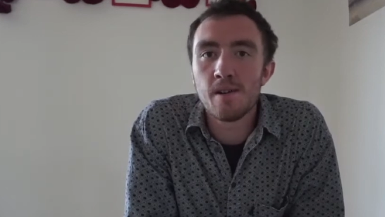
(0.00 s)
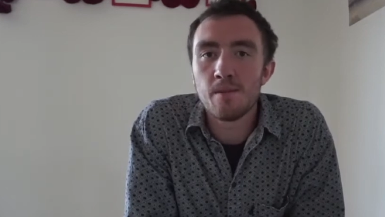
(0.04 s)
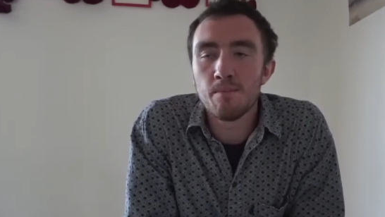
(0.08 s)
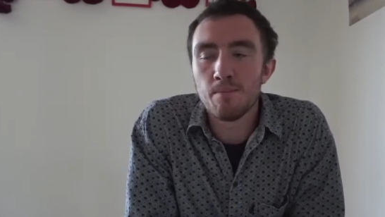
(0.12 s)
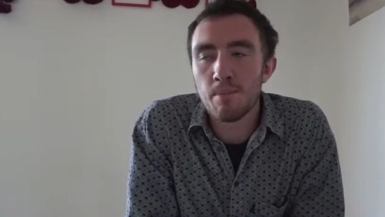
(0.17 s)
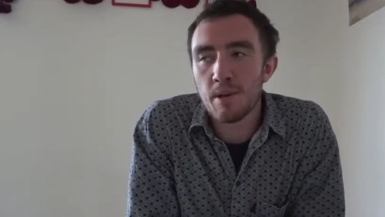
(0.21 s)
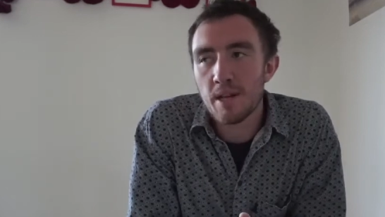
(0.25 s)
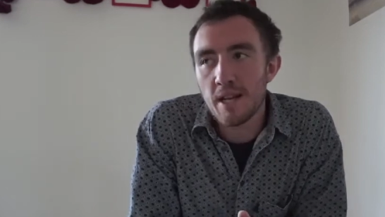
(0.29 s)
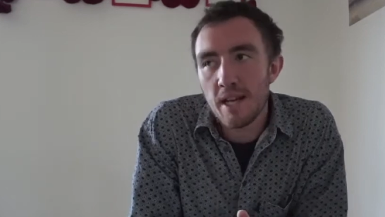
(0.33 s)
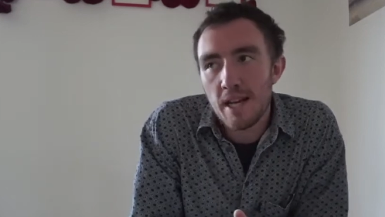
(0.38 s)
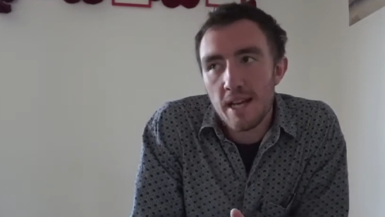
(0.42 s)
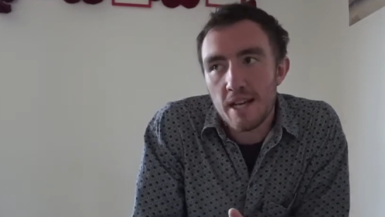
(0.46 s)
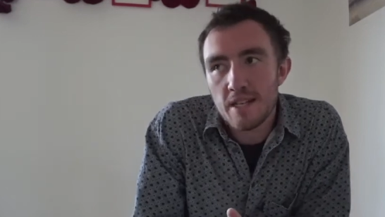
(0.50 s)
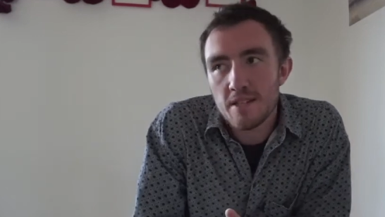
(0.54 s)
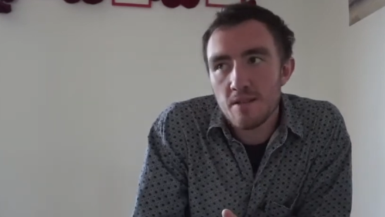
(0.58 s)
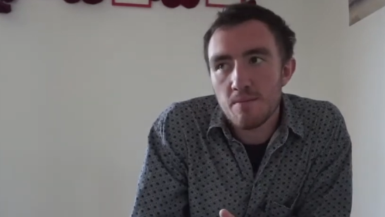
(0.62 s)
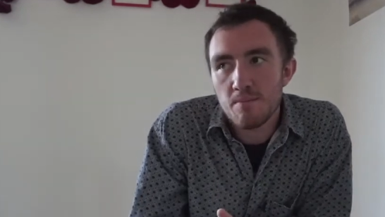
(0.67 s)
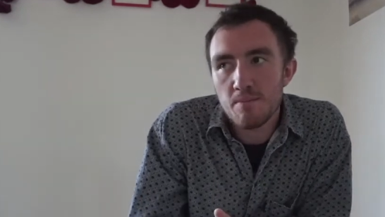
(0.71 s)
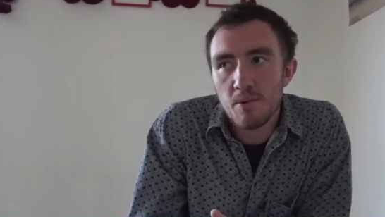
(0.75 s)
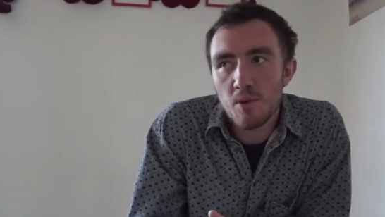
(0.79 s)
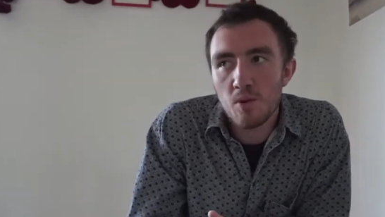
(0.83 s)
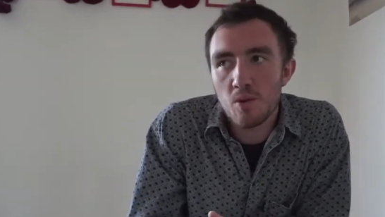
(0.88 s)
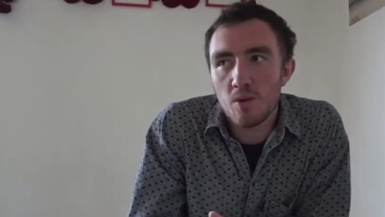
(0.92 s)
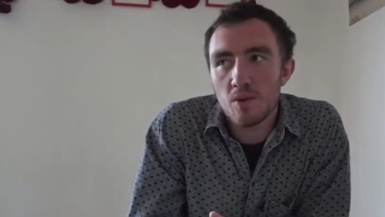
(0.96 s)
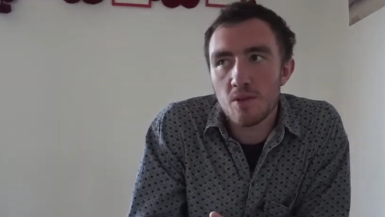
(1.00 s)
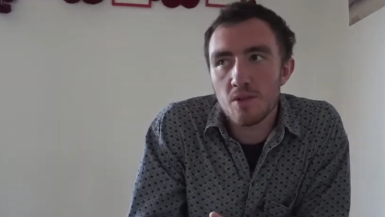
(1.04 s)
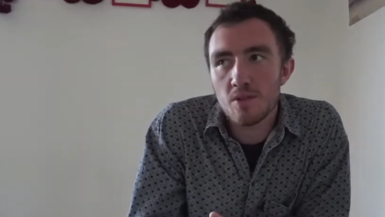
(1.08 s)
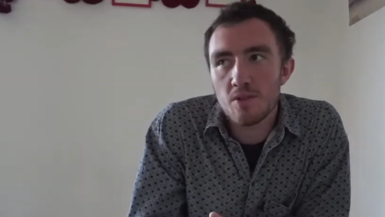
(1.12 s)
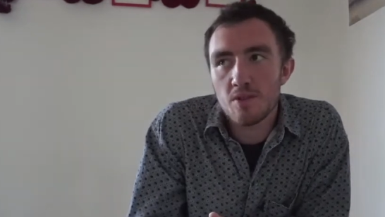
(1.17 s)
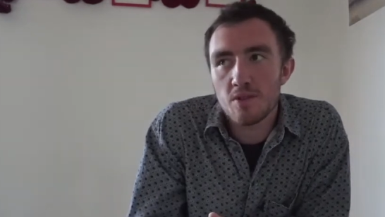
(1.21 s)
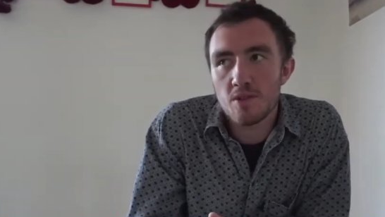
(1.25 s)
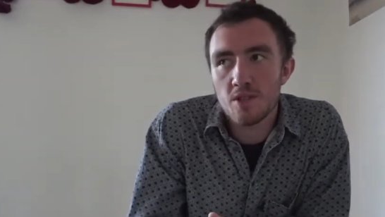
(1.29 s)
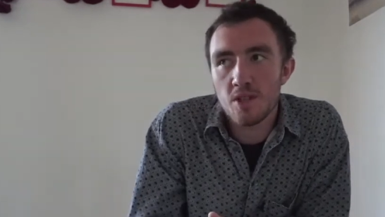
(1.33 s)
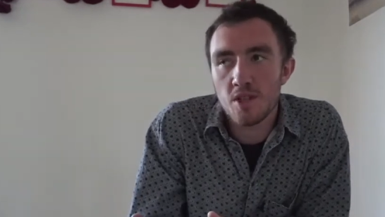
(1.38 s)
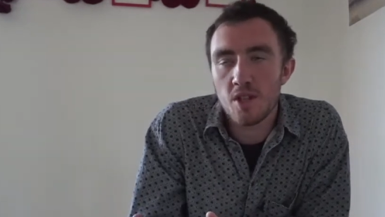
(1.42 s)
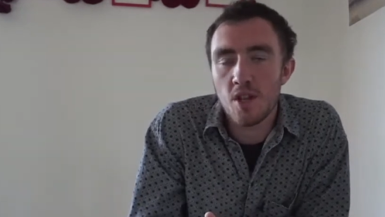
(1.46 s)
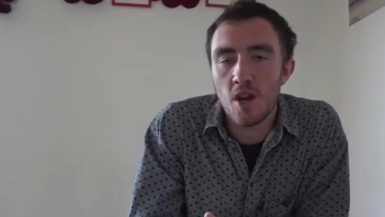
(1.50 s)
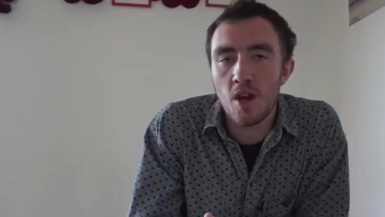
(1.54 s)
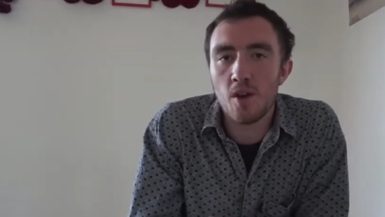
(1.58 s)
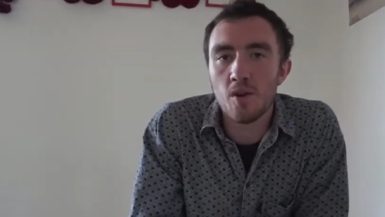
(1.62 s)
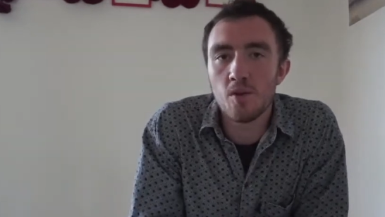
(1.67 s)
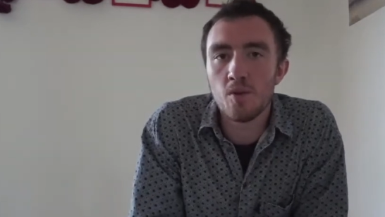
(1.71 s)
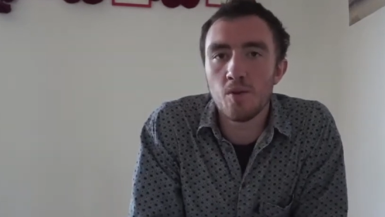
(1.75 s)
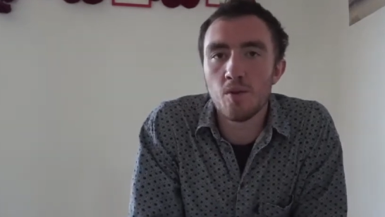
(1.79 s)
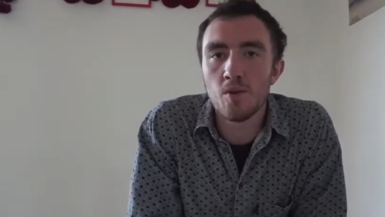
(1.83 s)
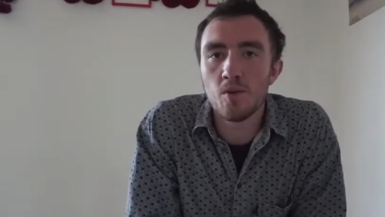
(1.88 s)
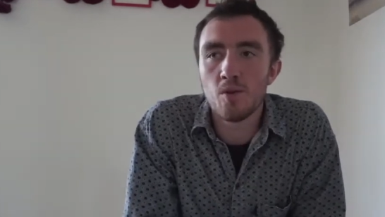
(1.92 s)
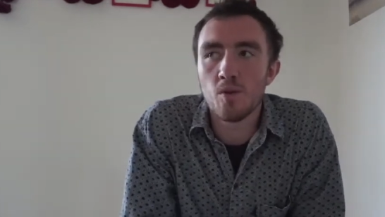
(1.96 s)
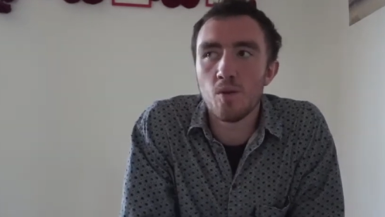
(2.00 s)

But it is important to know